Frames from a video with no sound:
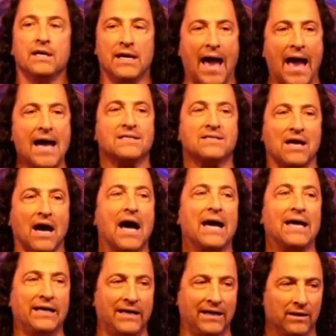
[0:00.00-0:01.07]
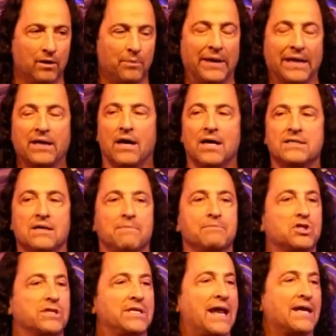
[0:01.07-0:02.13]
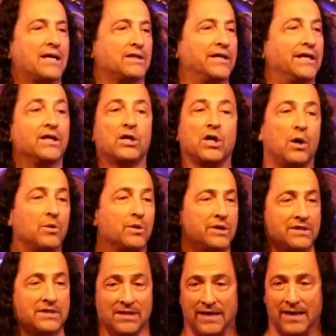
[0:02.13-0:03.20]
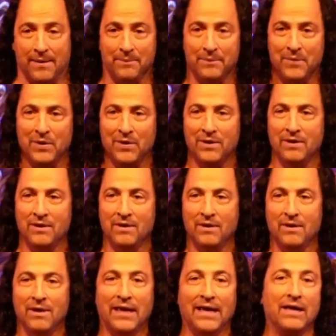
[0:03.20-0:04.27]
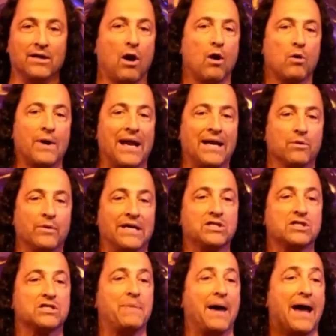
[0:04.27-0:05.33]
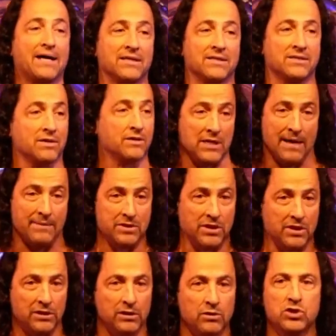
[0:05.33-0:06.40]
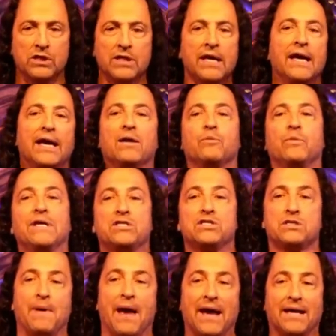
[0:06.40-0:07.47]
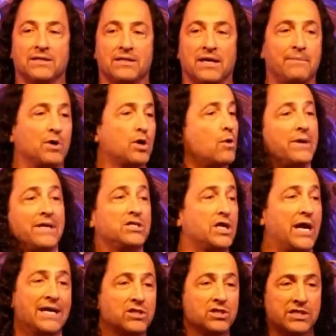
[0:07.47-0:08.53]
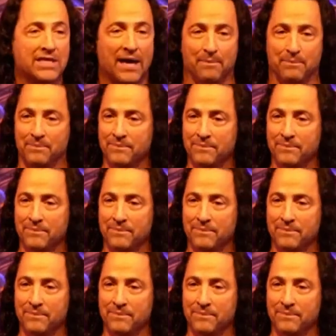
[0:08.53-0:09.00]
As I heal, because I'm genetically encoded to them, it already reaches back, because time's an illusion, it reaches back in time and already changes them.